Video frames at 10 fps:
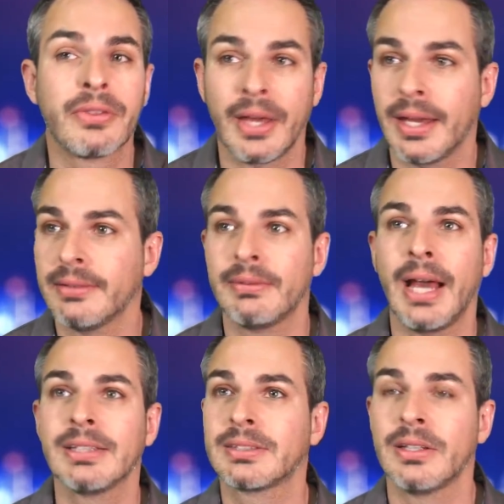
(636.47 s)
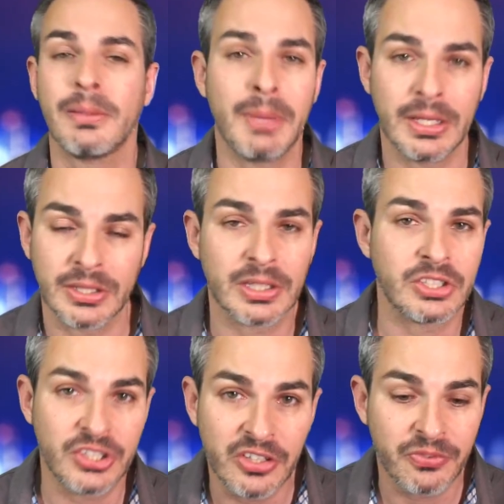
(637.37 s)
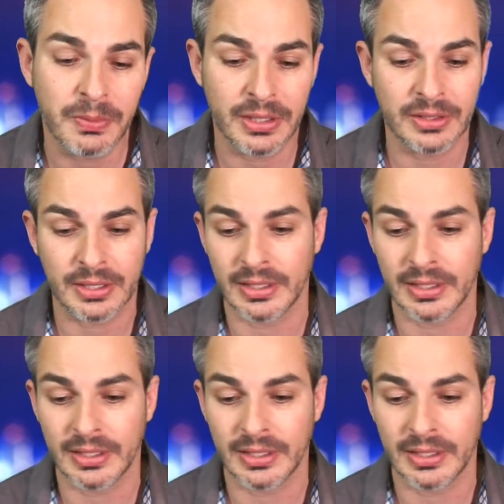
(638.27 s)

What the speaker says: then that's an amazing achievement,